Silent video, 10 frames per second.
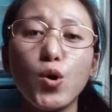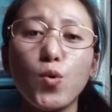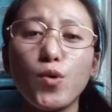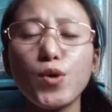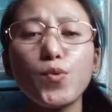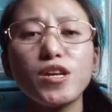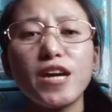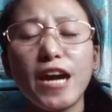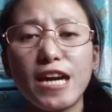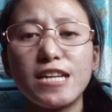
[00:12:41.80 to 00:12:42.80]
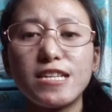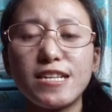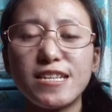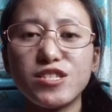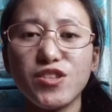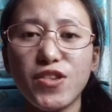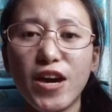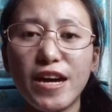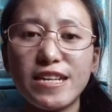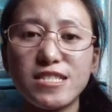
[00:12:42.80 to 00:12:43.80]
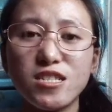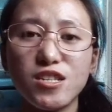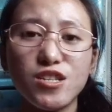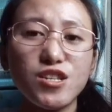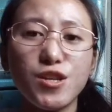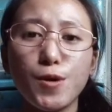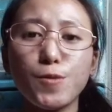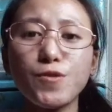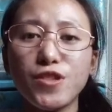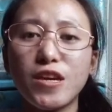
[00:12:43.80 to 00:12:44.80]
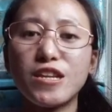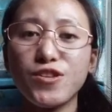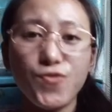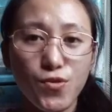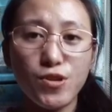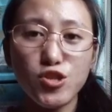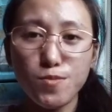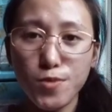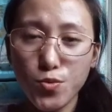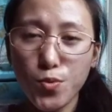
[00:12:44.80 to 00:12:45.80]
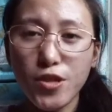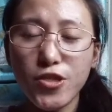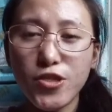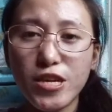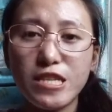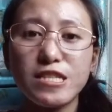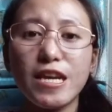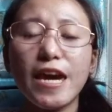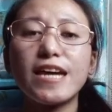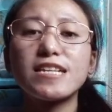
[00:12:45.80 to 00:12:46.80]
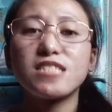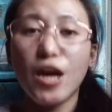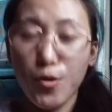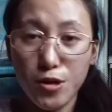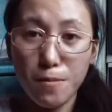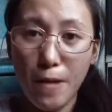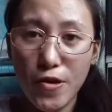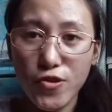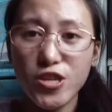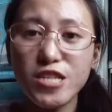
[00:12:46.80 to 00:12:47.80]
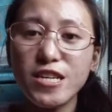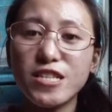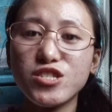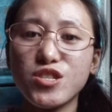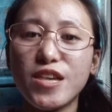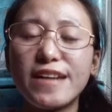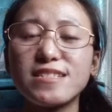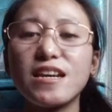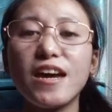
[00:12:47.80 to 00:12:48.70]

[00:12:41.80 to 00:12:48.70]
what I want to add is that, the difference between this and direct method is that